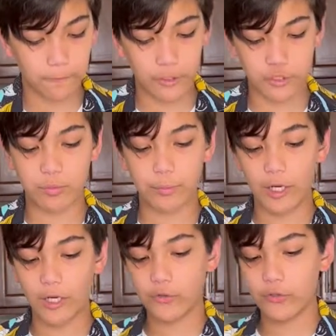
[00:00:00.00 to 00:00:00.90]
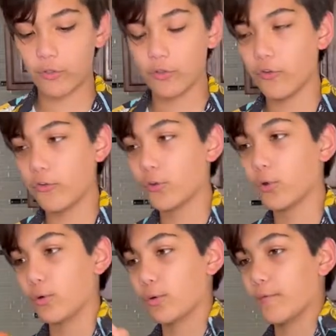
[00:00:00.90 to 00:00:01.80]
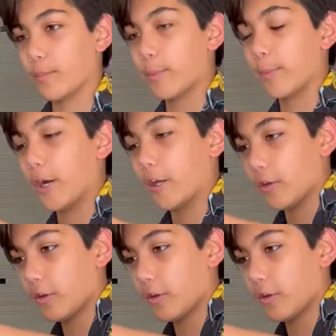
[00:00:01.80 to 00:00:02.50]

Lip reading: fresh papayas here. This is a quarter of a papaya.